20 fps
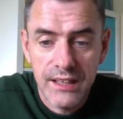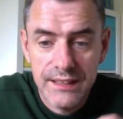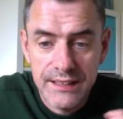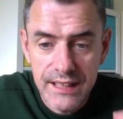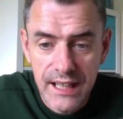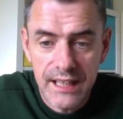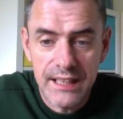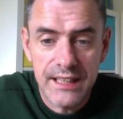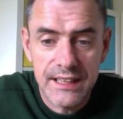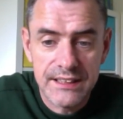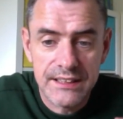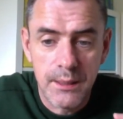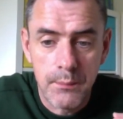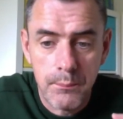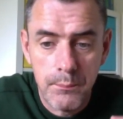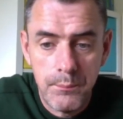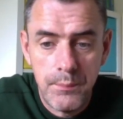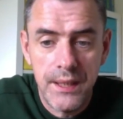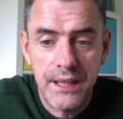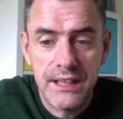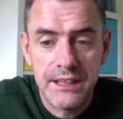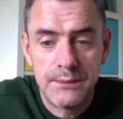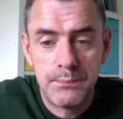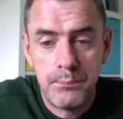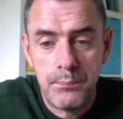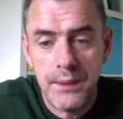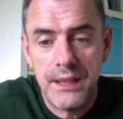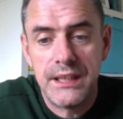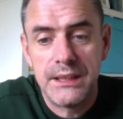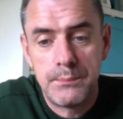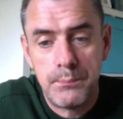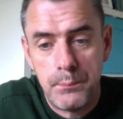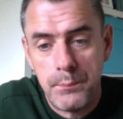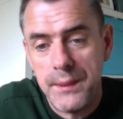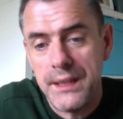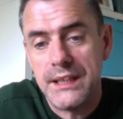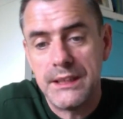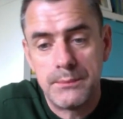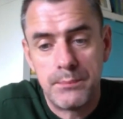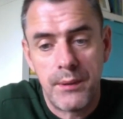That is the
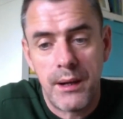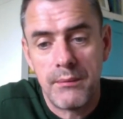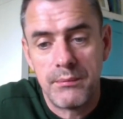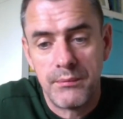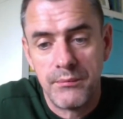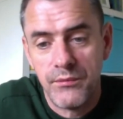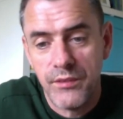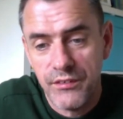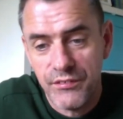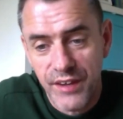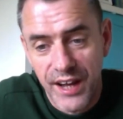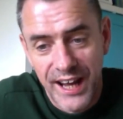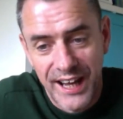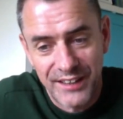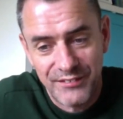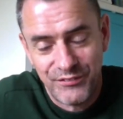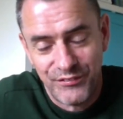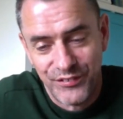biggest problem we've had